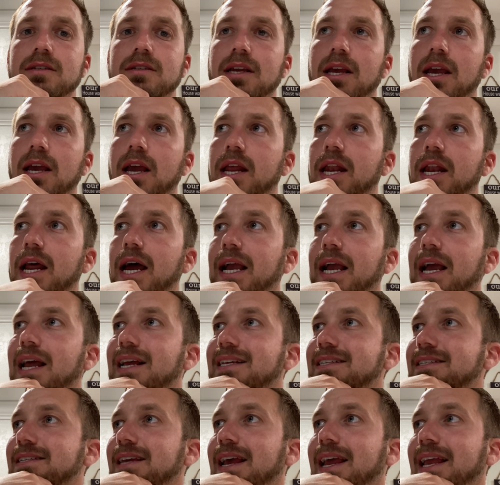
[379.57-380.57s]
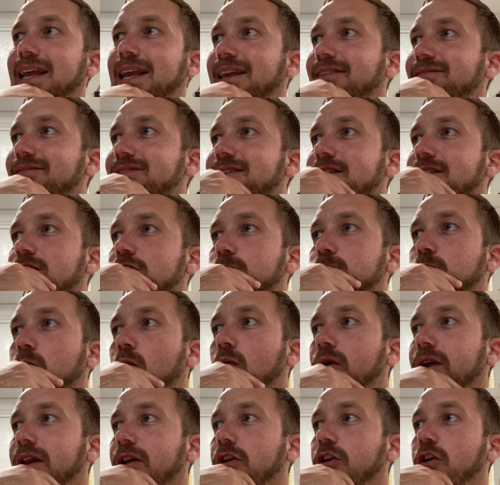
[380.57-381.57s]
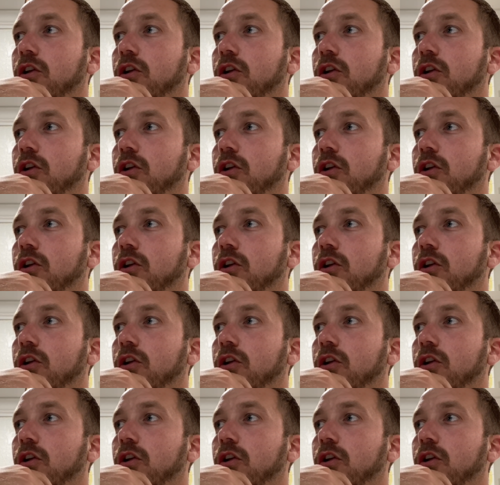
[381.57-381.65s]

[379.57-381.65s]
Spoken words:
And I gotta say, even to this point,